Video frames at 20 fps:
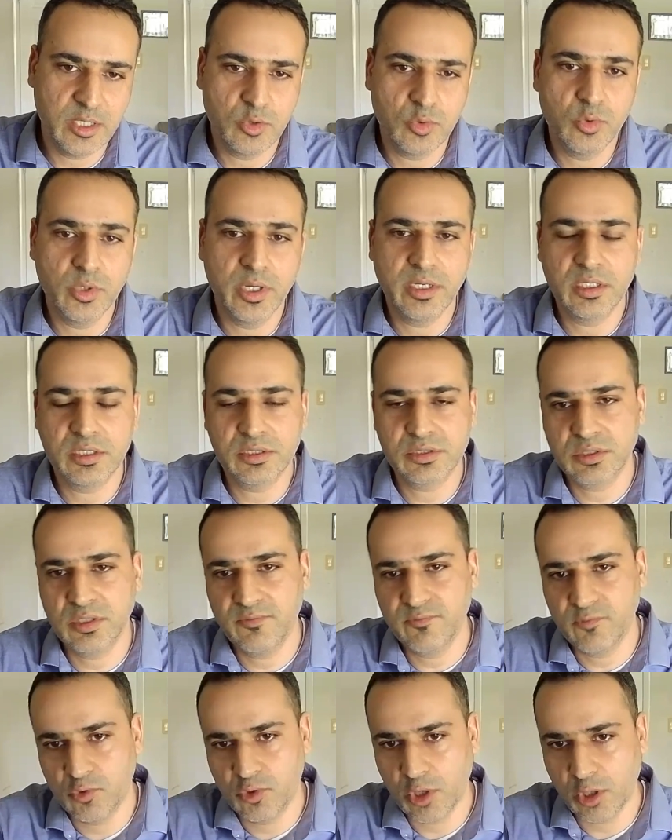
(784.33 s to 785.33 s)
into
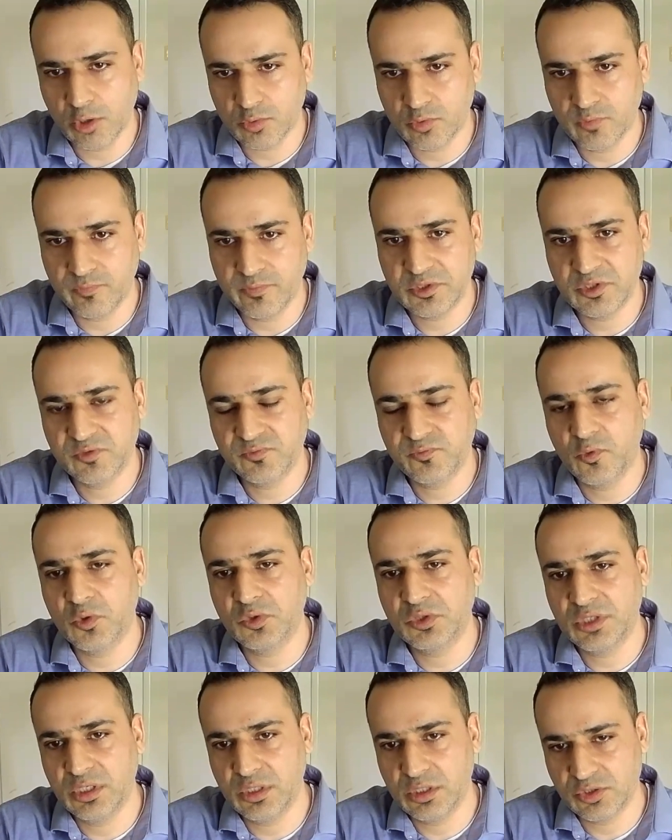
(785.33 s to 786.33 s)
Industry 4.0, which is
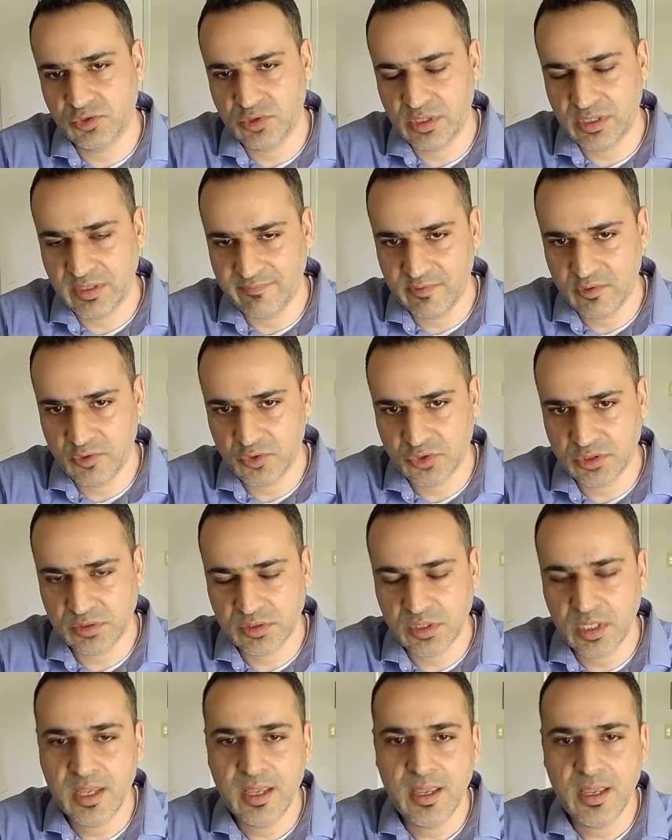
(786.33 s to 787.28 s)
fourth industrial revolution.